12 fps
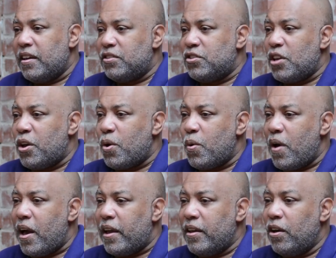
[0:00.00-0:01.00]
So
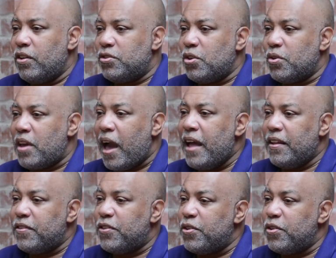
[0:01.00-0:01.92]
I also got